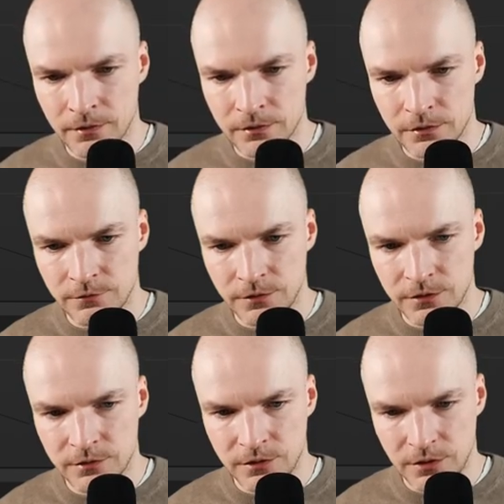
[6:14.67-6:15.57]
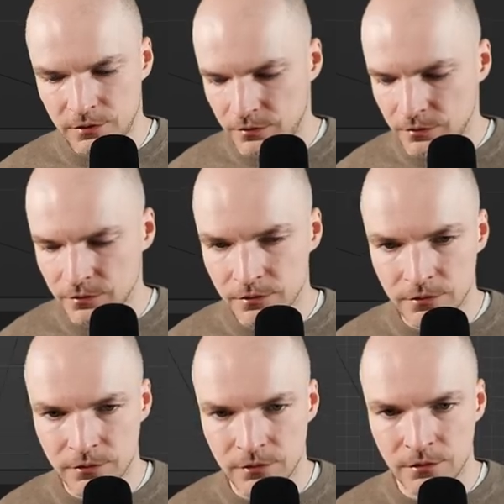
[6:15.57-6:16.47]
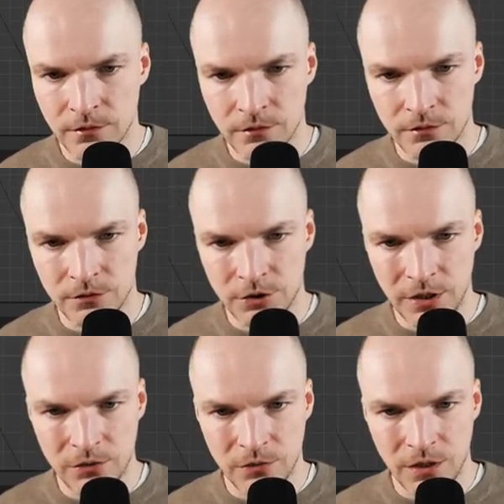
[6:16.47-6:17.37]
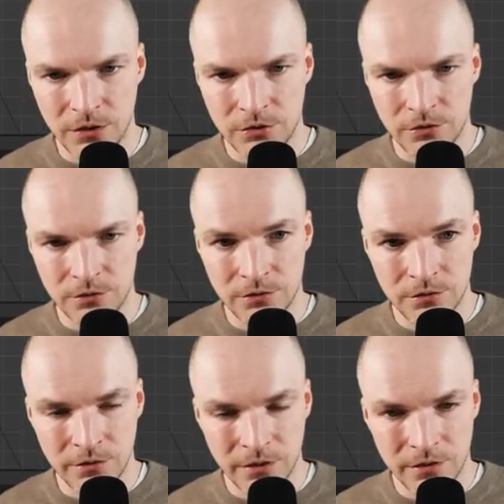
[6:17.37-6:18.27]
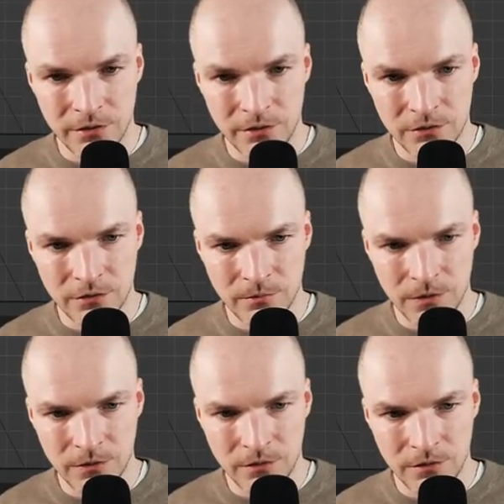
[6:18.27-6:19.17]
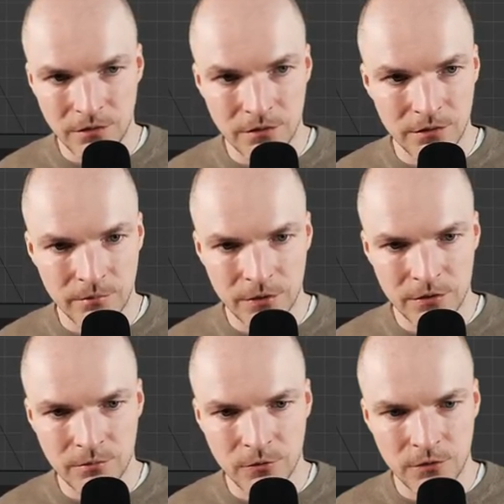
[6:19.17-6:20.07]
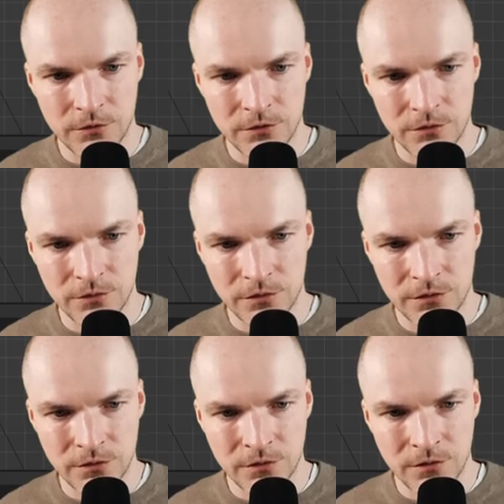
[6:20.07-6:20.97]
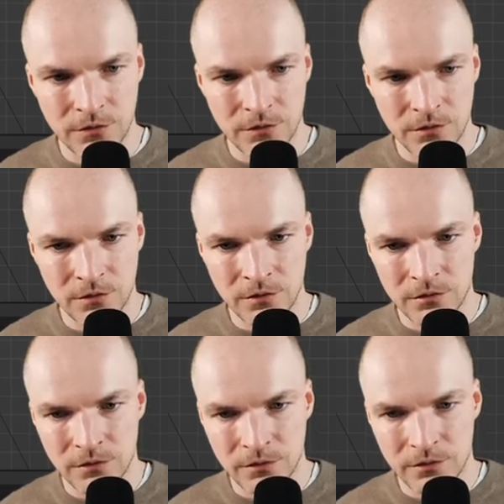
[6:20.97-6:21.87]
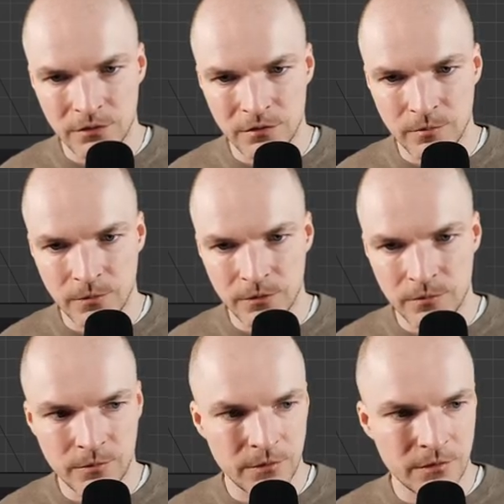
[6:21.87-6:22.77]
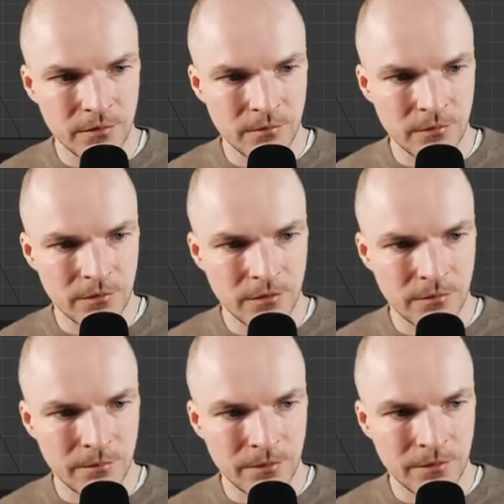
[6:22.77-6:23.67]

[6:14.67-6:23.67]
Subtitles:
To fix that, this shadow catcher likely needs to be a little bit smaller. So let's select these points, bring them up,